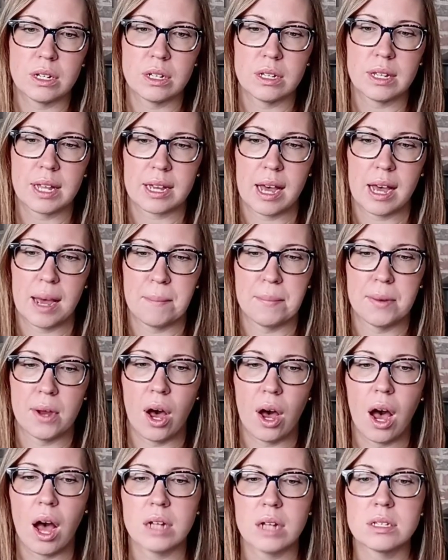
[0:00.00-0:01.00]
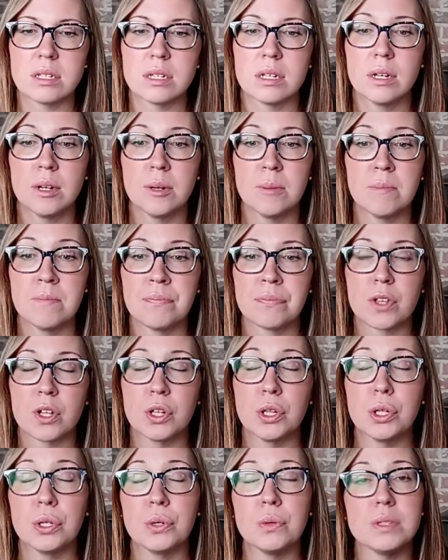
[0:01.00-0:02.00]
like I'm not
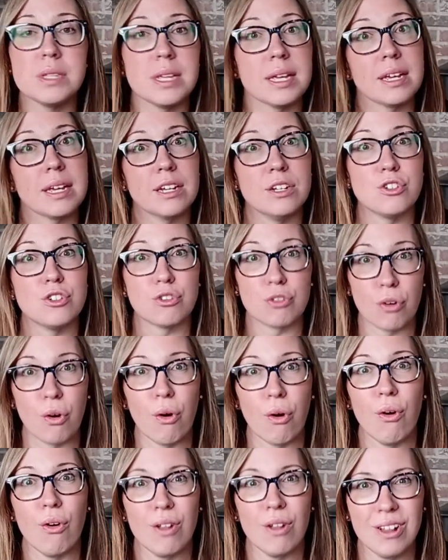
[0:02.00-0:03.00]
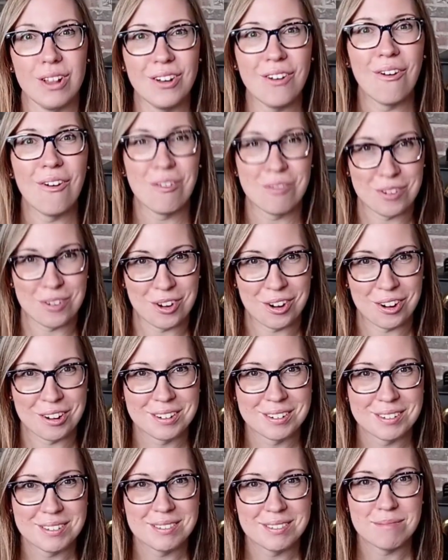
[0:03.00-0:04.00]
losing control over
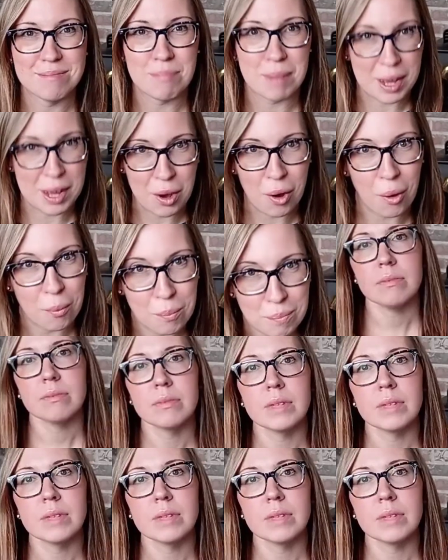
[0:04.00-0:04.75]
my home.